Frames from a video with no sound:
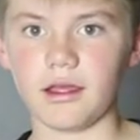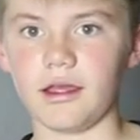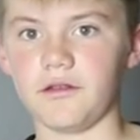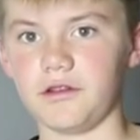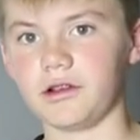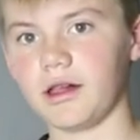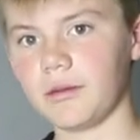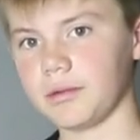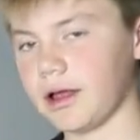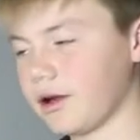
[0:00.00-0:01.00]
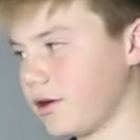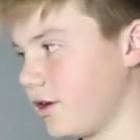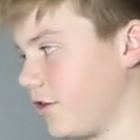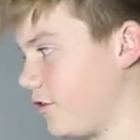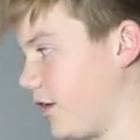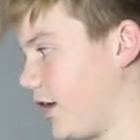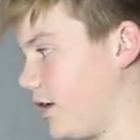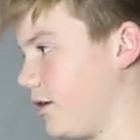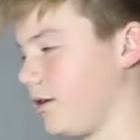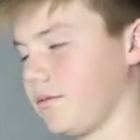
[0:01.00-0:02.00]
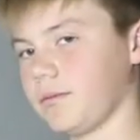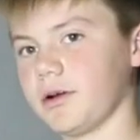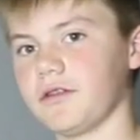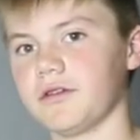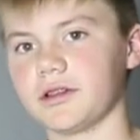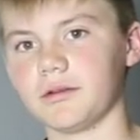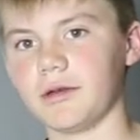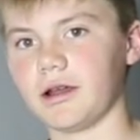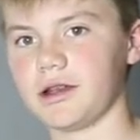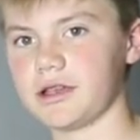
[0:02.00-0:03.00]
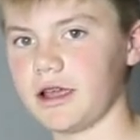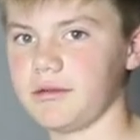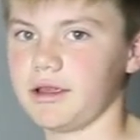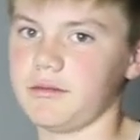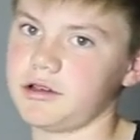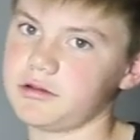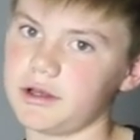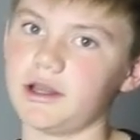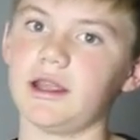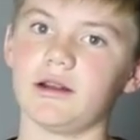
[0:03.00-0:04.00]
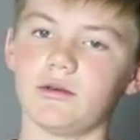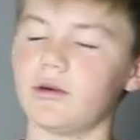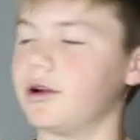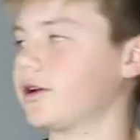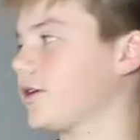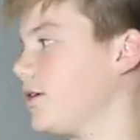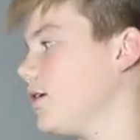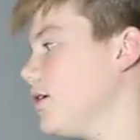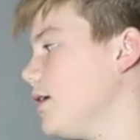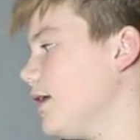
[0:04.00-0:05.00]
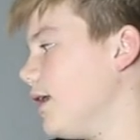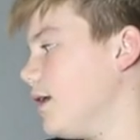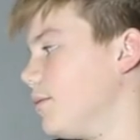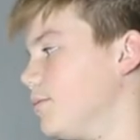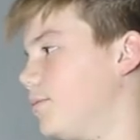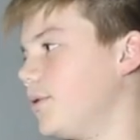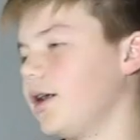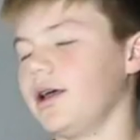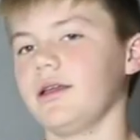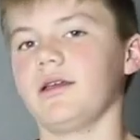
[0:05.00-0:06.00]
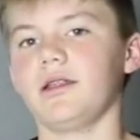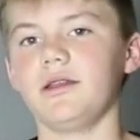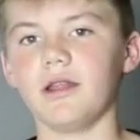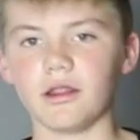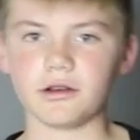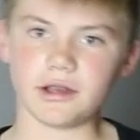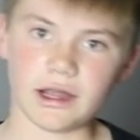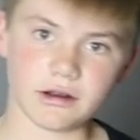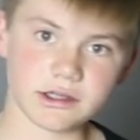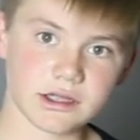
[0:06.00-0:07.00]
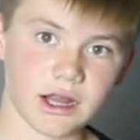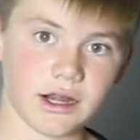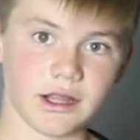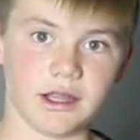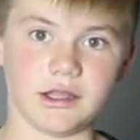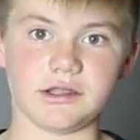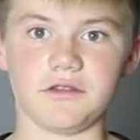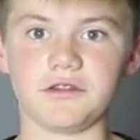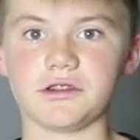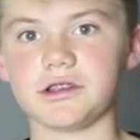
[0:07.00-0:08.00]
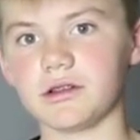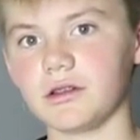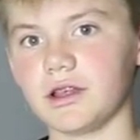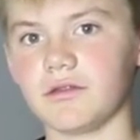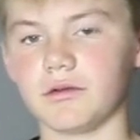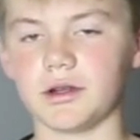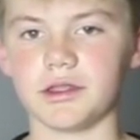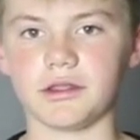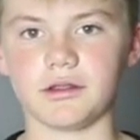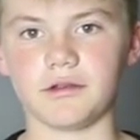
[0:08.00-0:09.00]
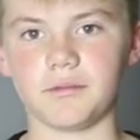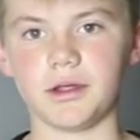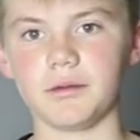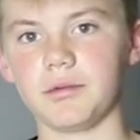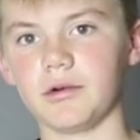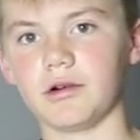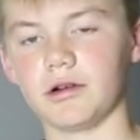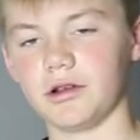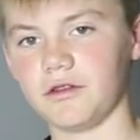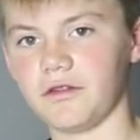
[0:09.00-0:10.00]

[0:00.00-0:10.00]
if you clap loud enough and perfect amount of timing in between, it'll work. But another downside is if you still live with people, your